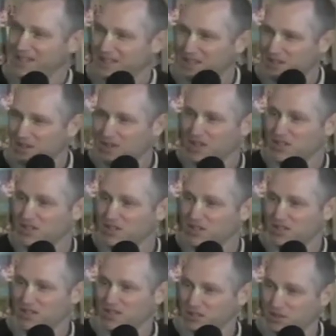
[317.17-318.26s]

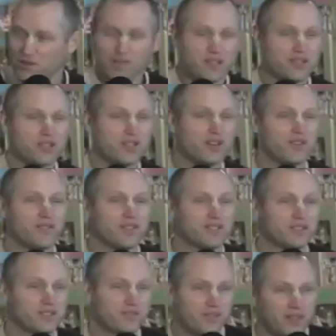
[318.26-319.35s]
in doing his
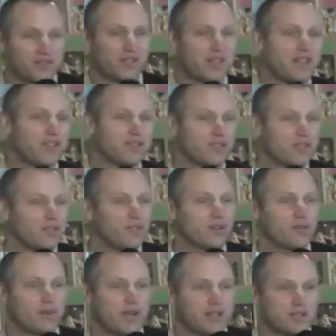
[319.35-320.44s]
service, to get through the
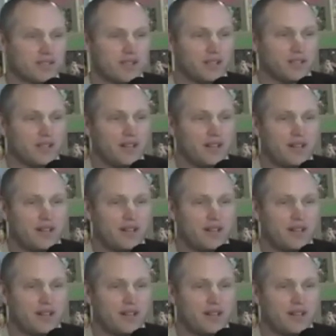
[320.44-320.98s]
doorway and such.